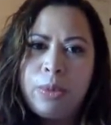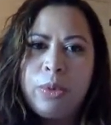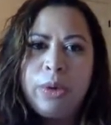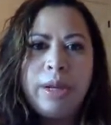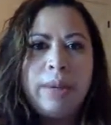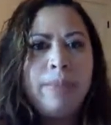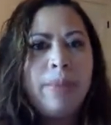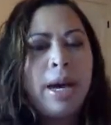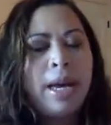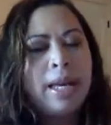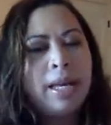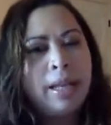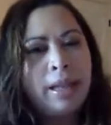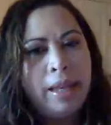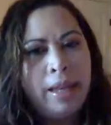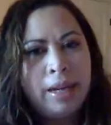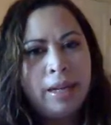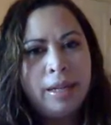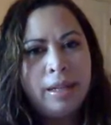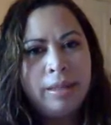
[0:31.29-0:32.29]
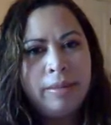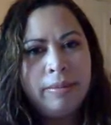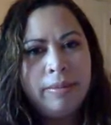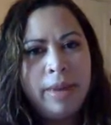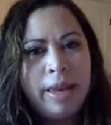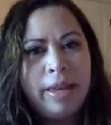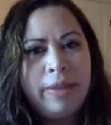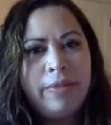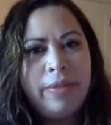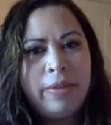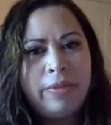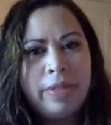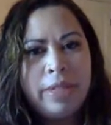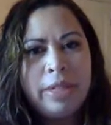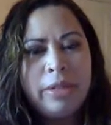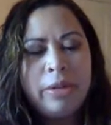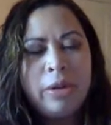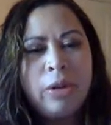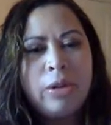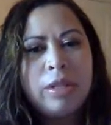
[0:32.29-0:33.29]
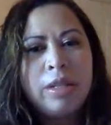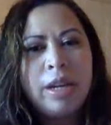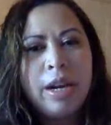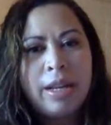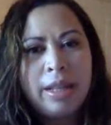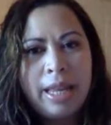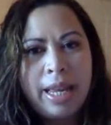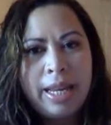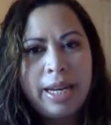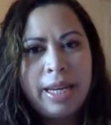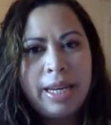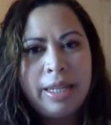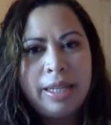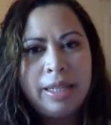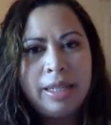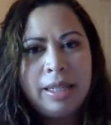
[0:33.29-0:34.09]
written by Helena, a 15-year-old young lady.